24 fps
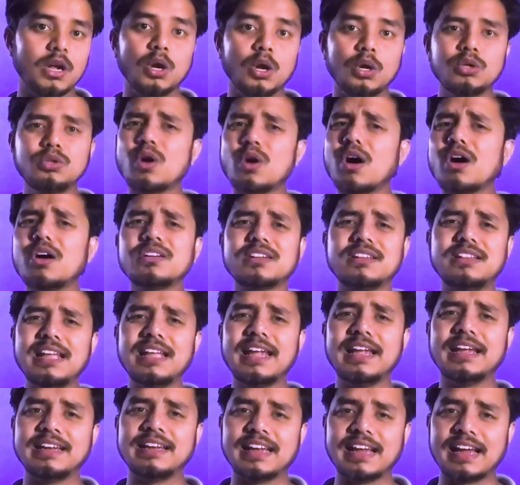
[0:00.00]
don't
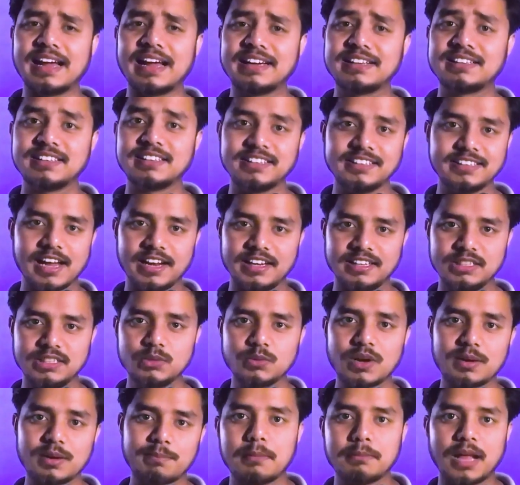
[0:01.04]
link it yet. You
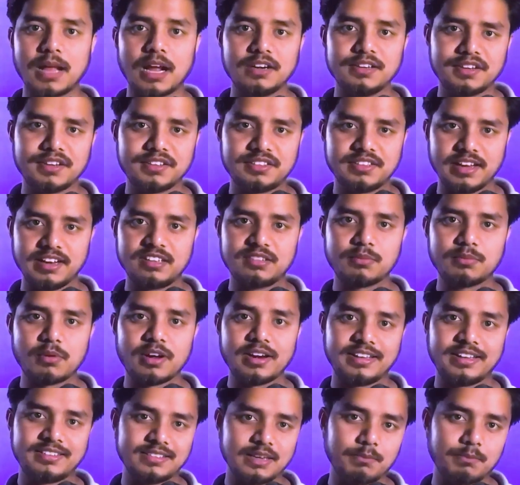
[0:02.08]
are planting seeds. For
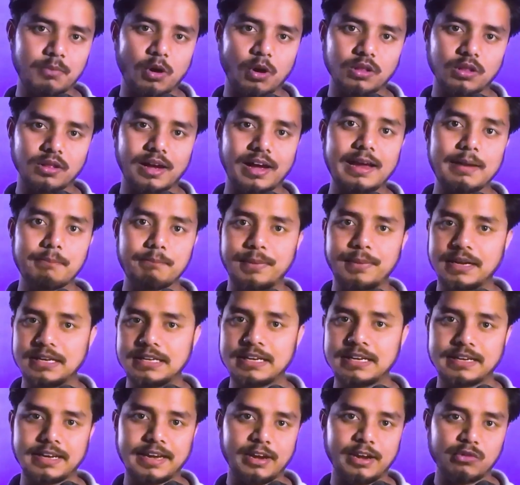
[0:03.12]
example, I am
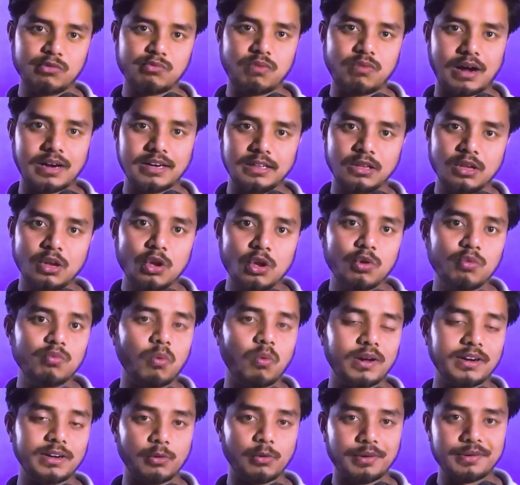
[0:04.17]
building a funnel
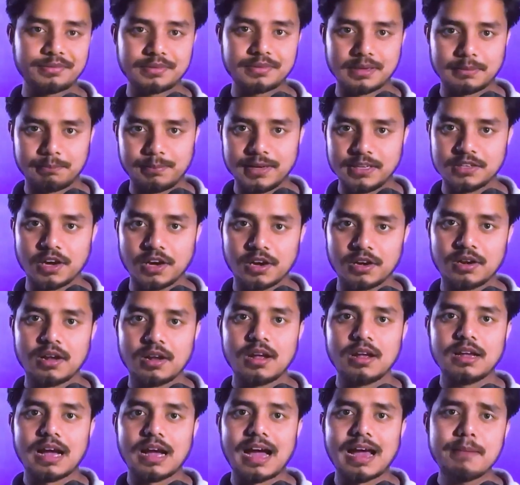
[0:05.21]
for a website builder.
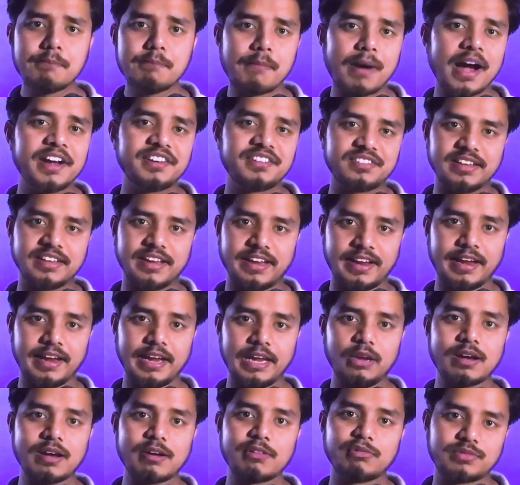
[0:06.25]
I might say
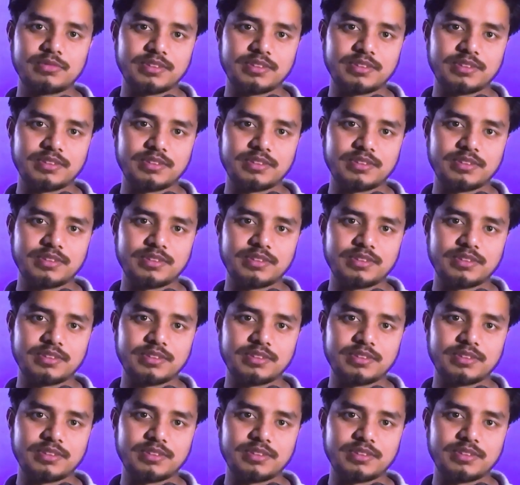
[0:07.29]
you have